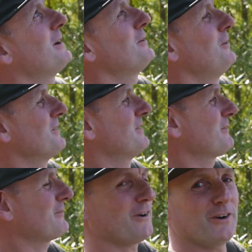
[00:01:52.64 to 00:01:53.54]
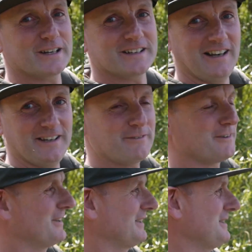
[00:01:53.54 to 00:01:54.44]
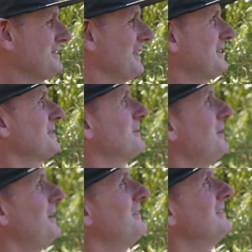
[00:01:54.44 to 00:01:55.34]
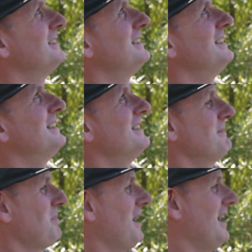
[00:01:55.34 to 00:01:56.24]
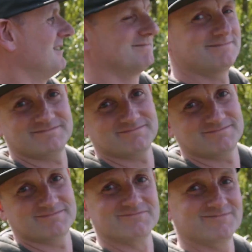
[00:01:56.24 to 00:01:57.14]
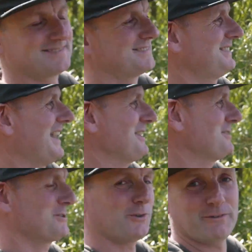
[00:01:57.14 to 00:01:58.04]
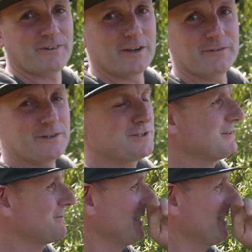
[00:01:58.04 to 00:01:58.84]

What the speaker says: one on. Finally, it's taken a while, but that's the joy of floater fishing,